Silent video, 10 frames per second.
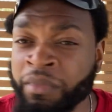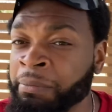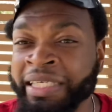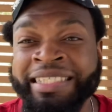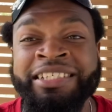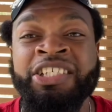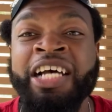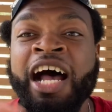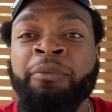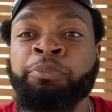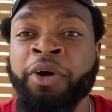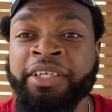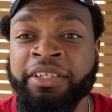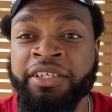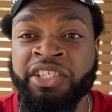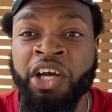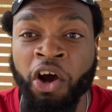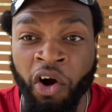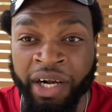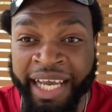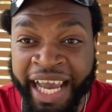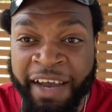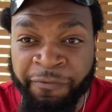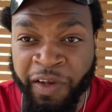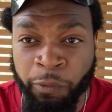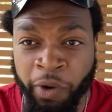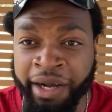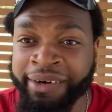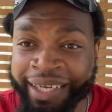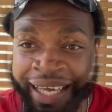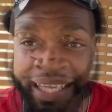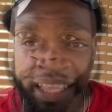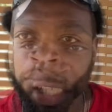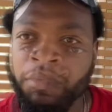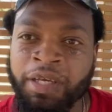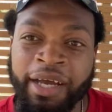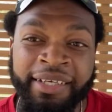because child predators are everywhere in this world.